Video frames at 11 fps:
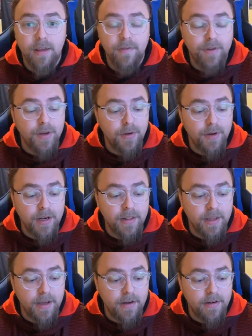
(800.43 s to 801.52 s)
If you go get it
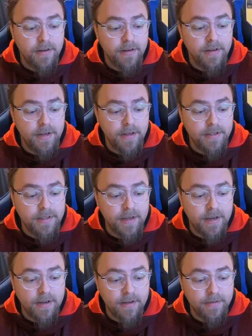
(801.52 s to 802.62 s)
there, it's
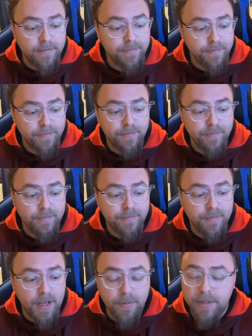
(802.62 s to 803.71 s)

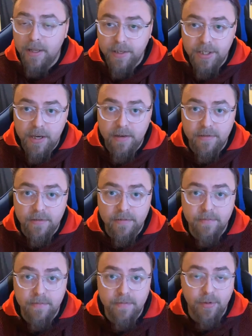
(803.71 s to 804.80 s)
helps out the channel
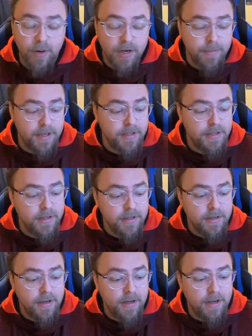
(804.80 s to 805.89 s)
quite a bit.
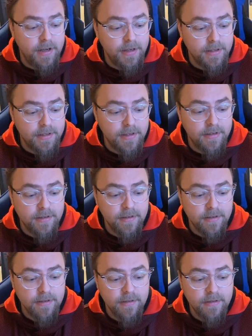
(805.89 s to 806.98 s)
And
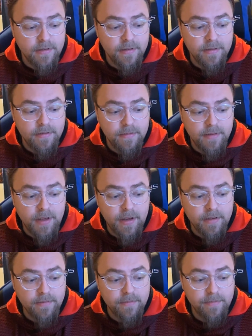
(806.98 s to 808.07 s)
yeah,
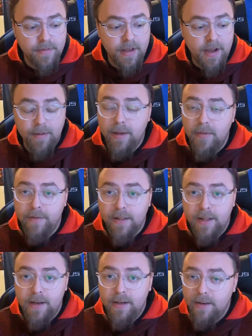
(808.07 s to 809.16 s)
I'm Calvin
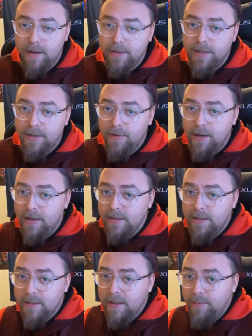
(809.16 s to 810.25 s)
Klein, and I'll see you guys
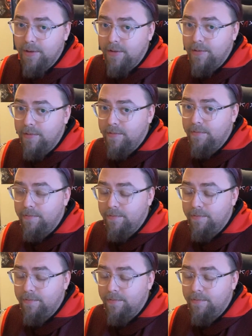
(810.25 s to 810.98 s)
the next time you do it.